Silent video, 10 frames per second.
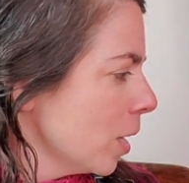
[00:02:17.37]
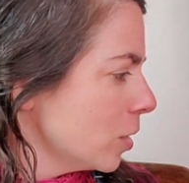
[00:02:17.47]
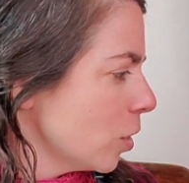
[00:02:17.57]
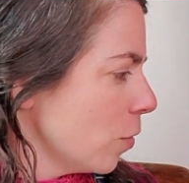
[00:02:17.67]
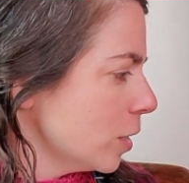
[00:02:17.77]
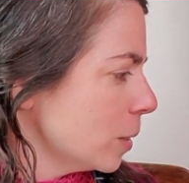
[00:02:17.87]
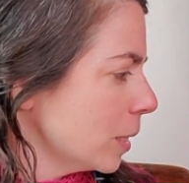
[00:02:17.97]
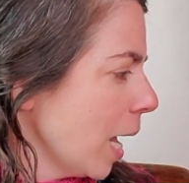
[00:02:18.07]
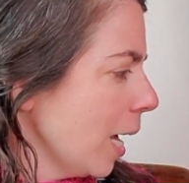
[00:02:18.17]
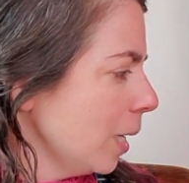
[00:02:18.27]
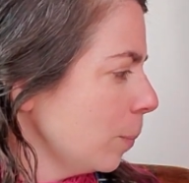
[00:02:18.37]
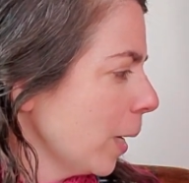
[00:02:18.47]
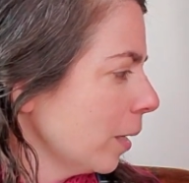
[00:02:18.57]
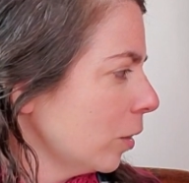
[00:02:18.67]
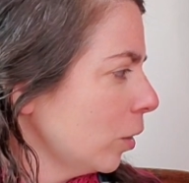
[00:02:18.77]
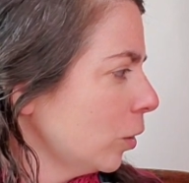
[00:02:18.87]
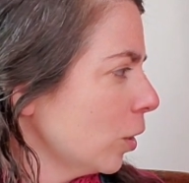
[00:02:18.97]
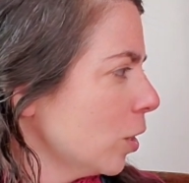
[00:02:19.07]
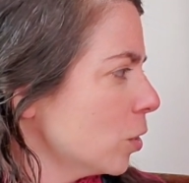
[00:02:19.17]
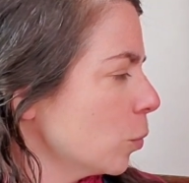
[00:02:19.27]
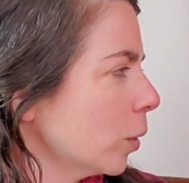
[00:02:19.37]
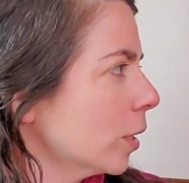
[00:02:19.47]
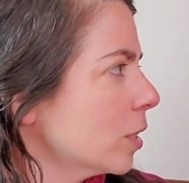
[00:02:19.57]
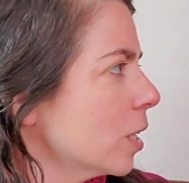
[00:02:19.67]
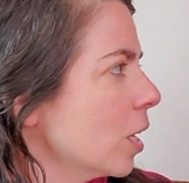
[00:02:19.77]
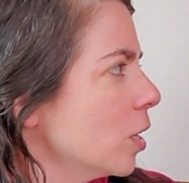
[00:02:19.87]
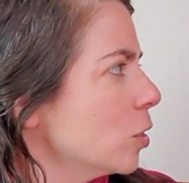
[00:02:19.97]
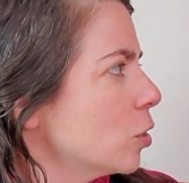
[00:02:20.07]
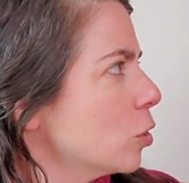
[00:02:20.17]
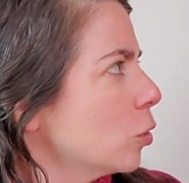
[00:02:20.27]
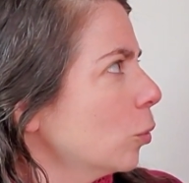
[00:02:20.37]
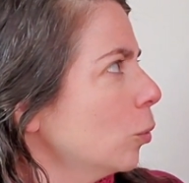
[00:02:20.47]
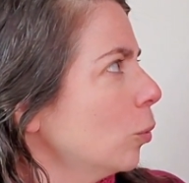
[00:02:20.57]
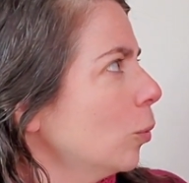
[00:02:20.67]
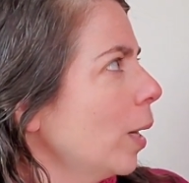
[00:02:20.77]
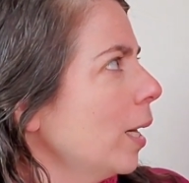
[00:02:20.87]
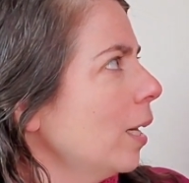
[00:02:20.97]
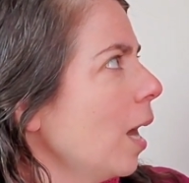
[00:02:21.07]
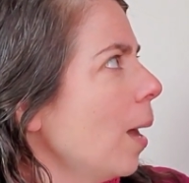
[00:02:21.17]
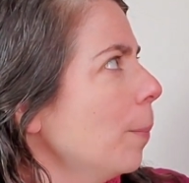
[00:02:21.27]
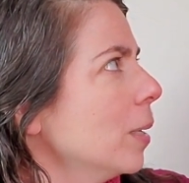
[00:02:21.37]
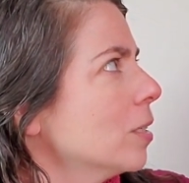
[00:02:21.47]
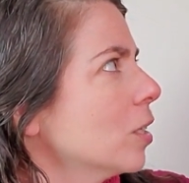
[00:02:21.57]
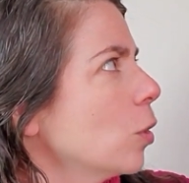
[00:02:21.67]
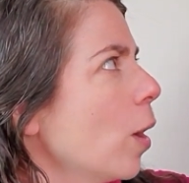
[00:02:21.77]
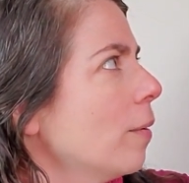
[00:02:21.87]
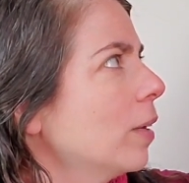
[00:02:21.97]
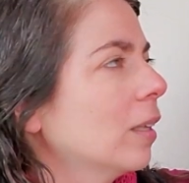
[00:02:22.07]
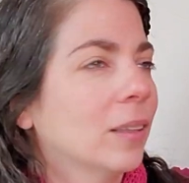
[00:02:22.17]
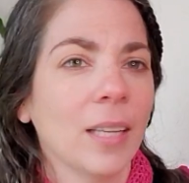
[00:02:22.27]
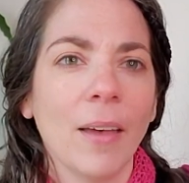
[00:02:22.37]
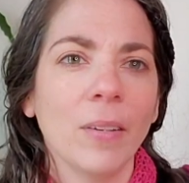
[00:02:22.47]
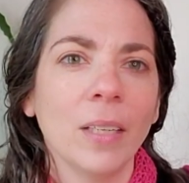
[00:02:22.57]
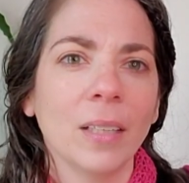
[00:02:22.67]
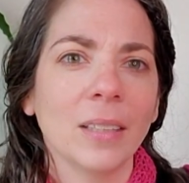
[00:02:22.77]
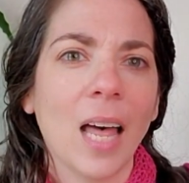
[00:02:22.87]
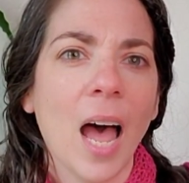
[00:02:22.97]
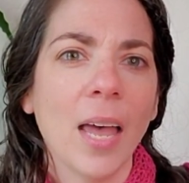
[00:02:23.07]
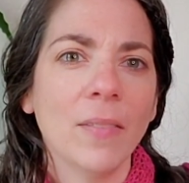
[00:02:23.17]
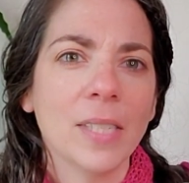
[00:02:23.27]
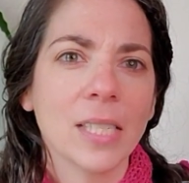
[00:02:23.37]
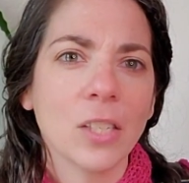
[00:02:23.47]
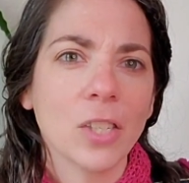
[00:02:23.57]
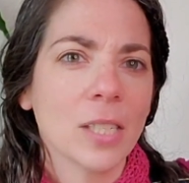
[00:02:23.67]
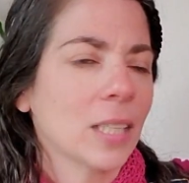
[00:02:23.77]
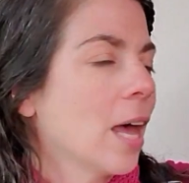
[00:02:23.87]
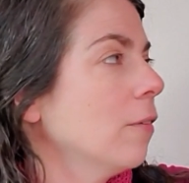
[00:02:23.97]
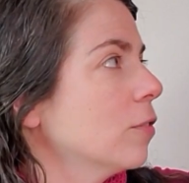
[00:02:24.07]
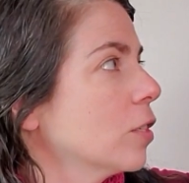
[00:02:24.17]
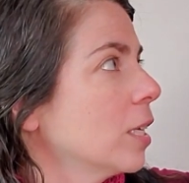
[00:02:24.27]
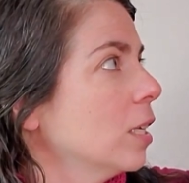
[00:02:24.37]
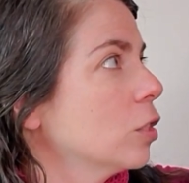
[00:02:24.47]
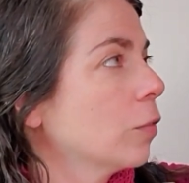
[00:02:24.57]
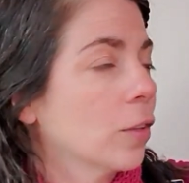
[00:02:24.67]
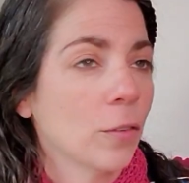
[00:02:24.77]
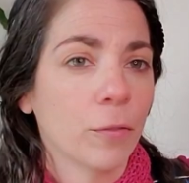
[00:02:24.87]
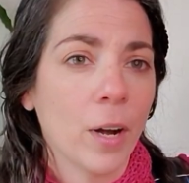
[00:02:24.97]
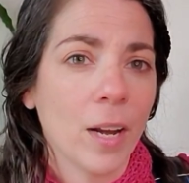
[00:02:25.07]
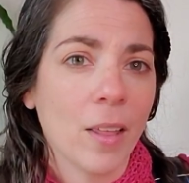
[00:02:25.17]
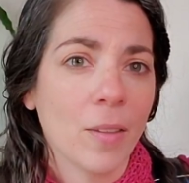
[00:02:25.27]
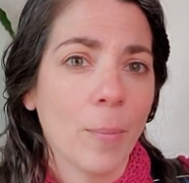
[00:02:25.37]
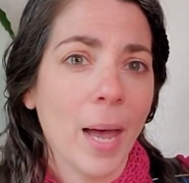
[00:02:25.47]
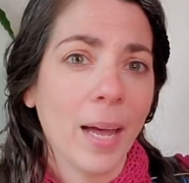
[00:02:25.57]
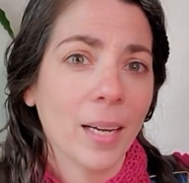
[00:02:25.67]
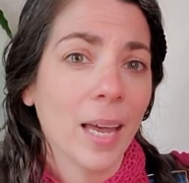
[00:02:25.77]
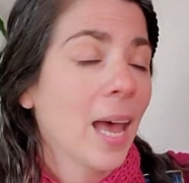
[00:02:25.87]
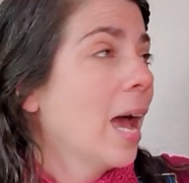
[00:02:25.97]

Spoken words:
So the side panel is worked straight up until you have 11 live stitches left, each for the front and the back.